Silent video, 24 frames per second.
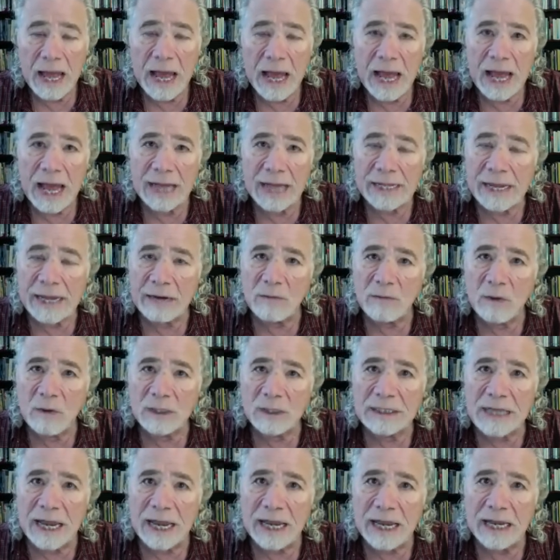And then
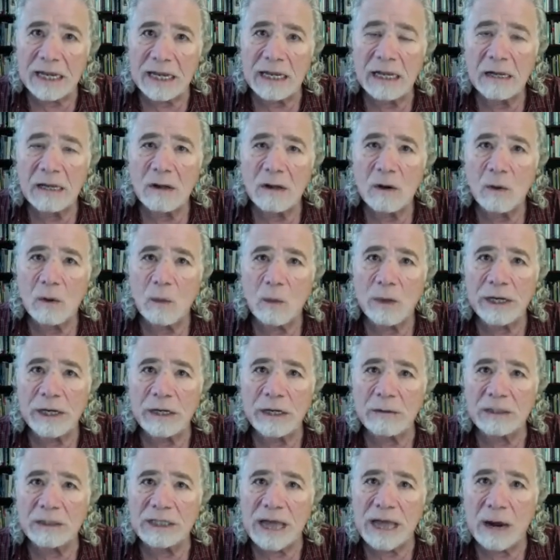one day when he
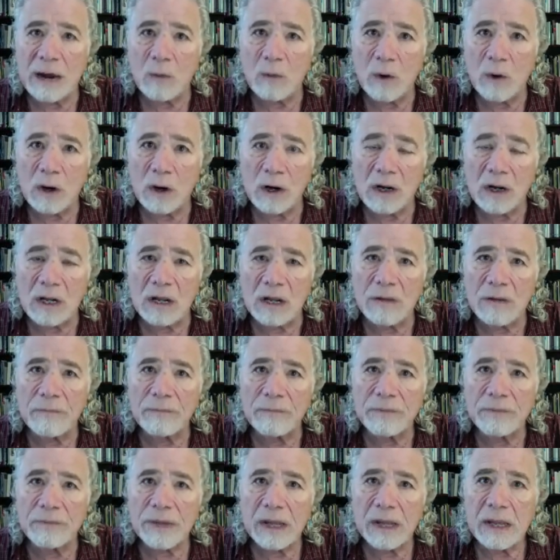was at work,
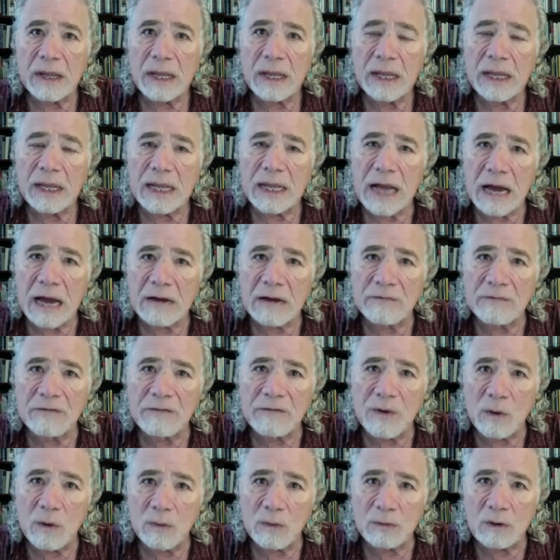he got a
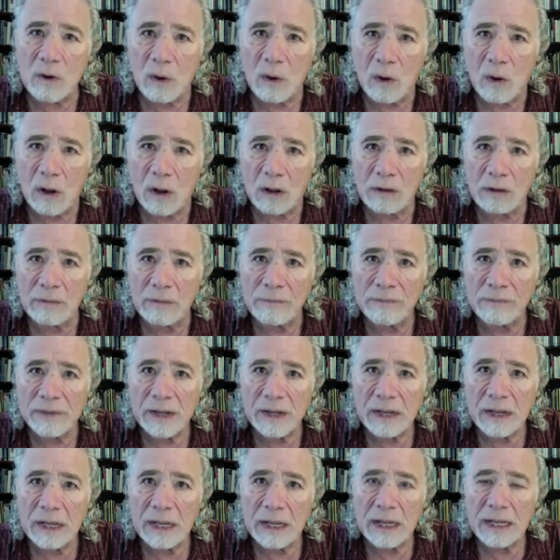phone call
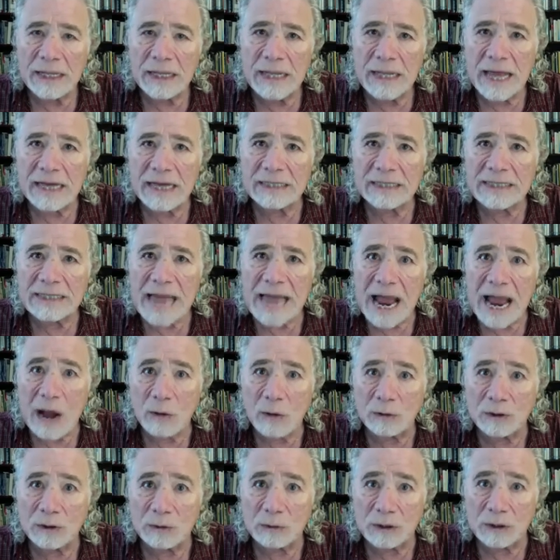that his
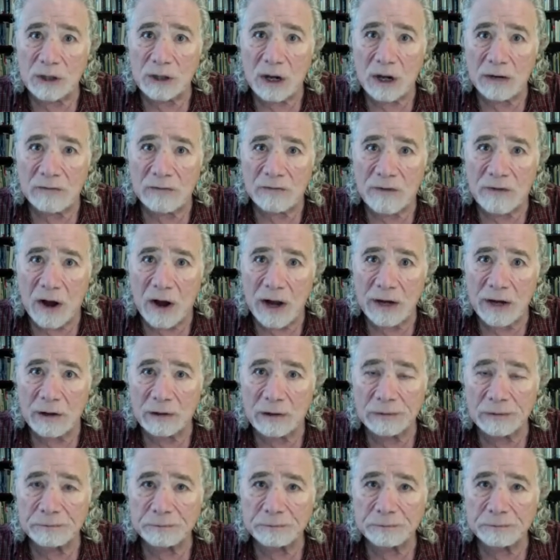house was on fire.